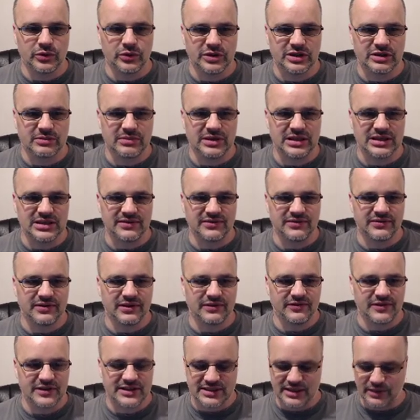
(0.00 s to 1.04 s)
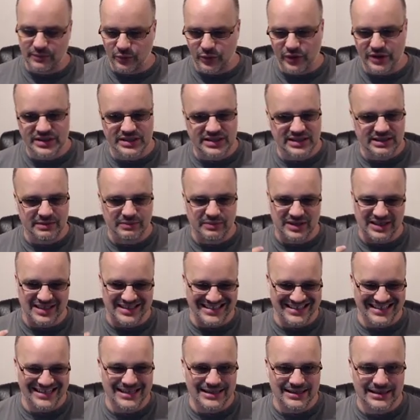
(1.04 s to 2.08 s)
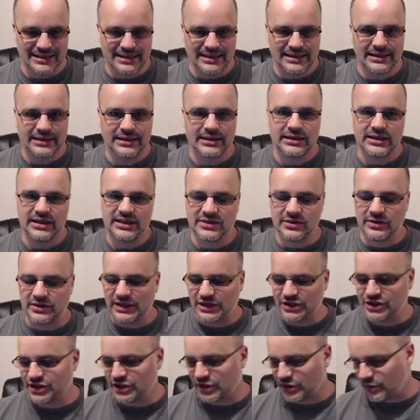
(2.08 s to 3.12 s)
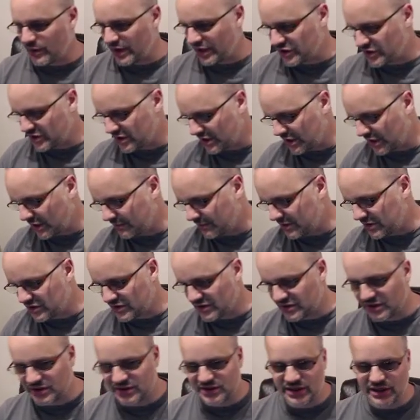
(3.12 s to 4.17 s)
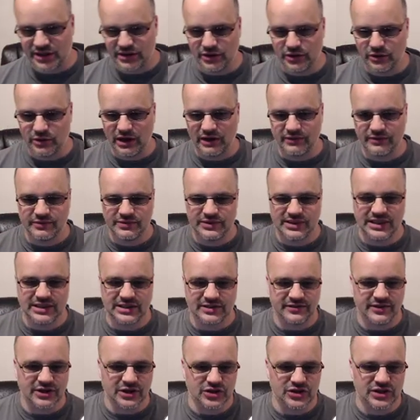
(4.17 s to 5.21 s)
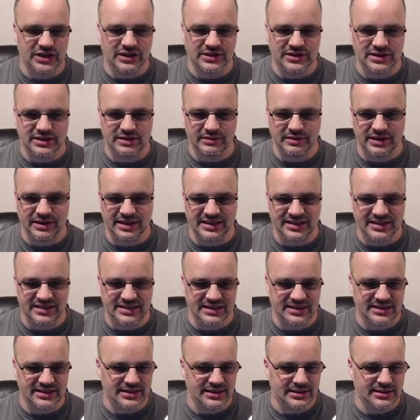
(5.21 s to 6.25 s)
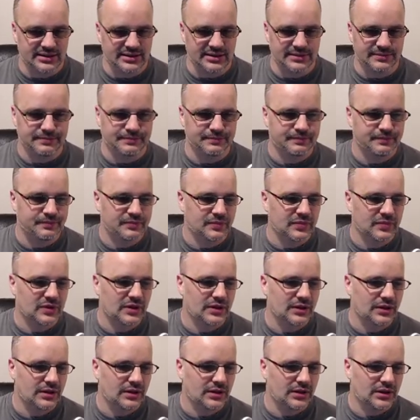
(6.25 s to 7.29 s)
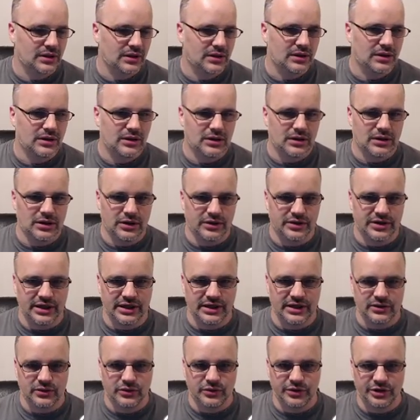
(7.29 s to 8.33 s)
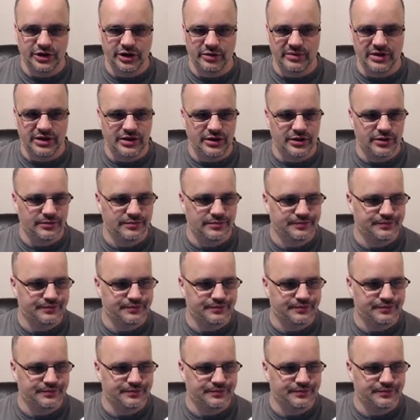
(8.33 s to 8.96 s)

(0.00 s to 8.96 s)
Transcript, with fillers: because it means if, if, for some reason something isn't in there, it's not actually going to crash the game. It's just going to say, oh, I've sent a function out to something that doesn't exist. Okay, audio menu.